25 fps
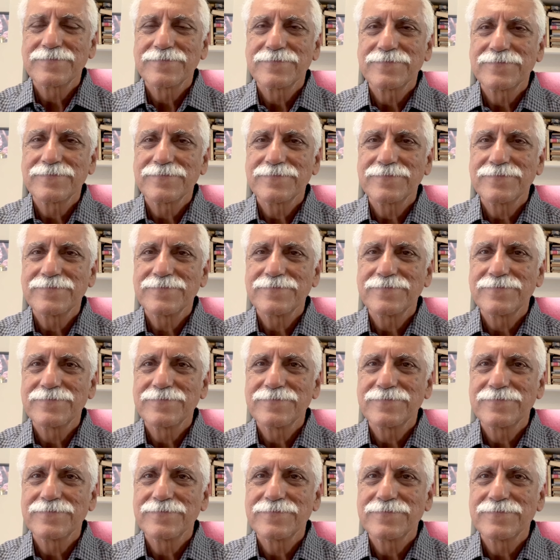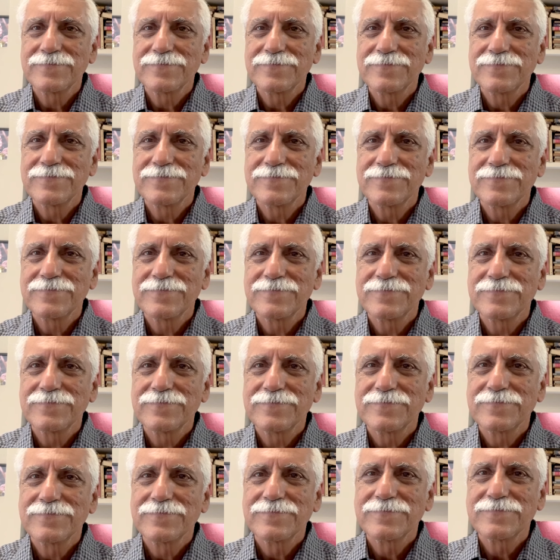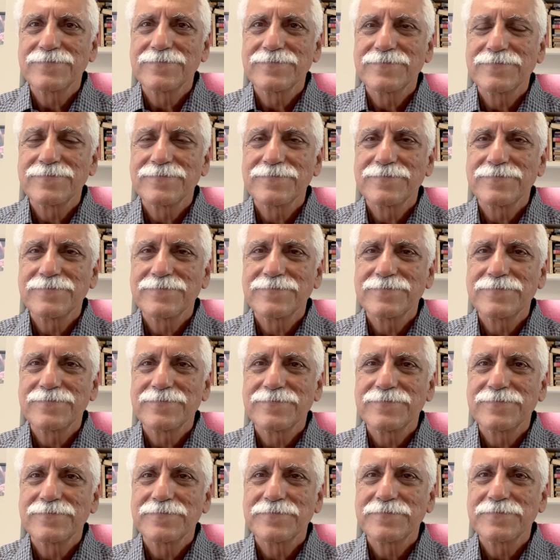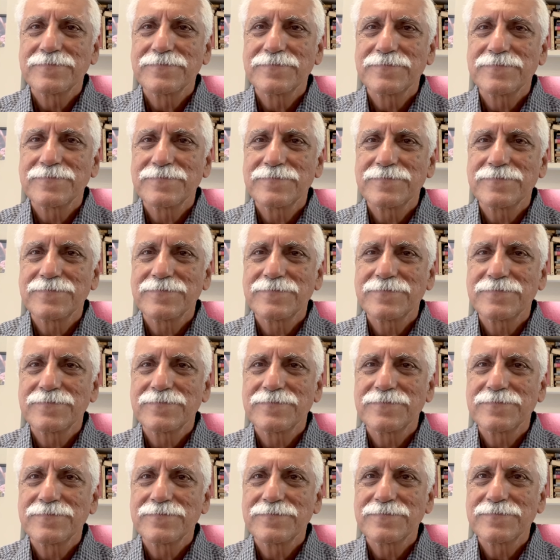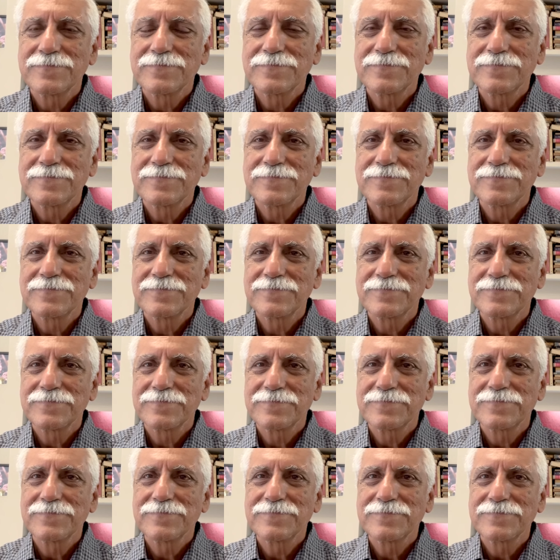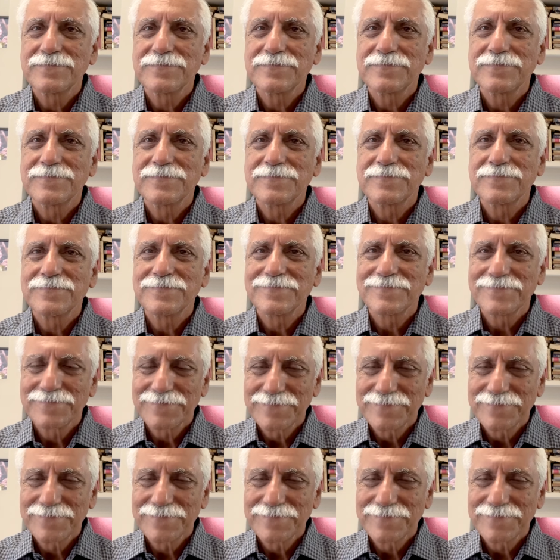This person isn't speaking.